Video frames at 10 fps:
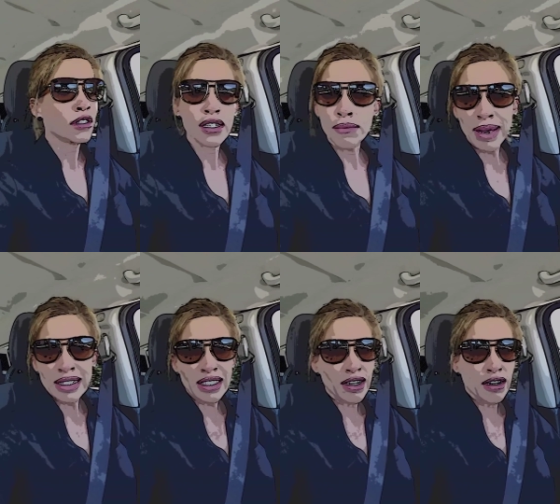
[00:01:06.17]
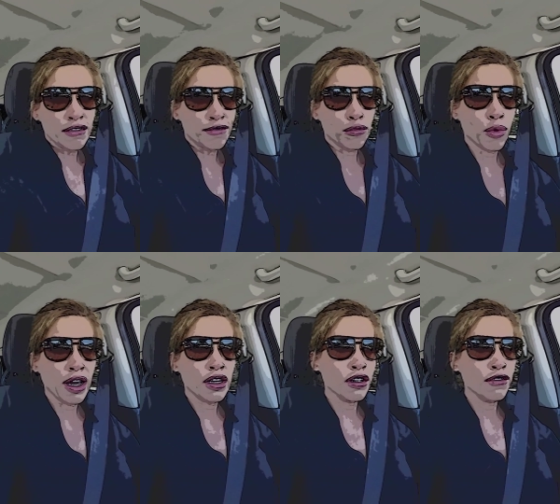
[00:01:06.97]
to the best of
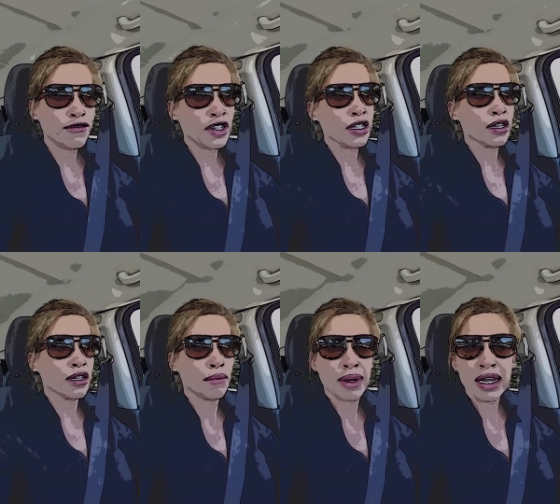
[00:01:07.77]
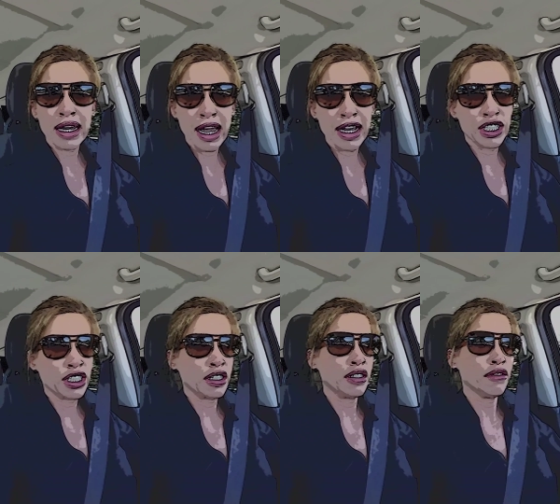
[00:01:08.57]
what you feel a
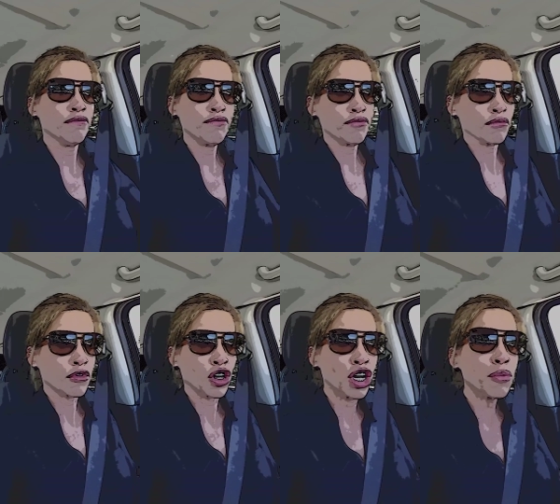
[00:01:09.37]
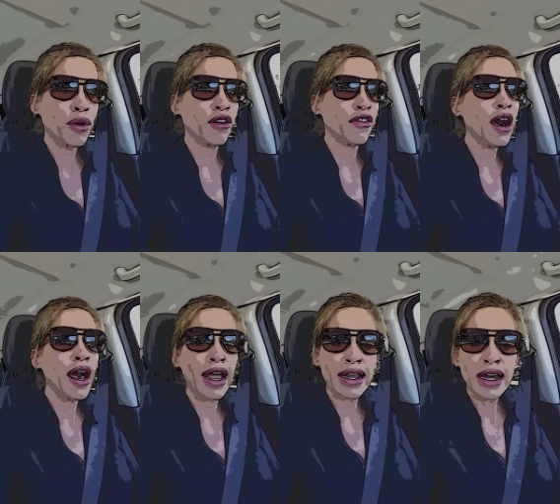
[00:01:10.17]
medication could
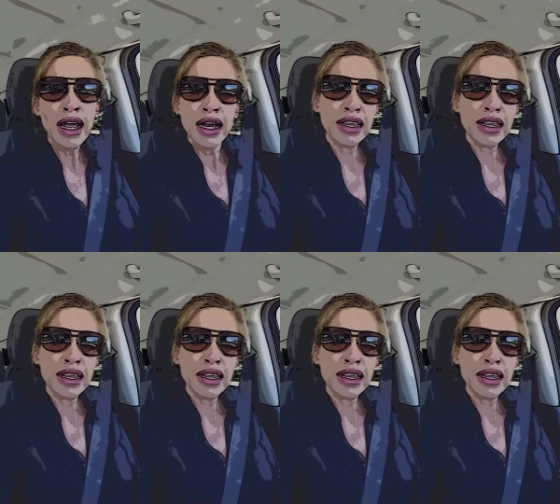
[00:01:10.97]
provide,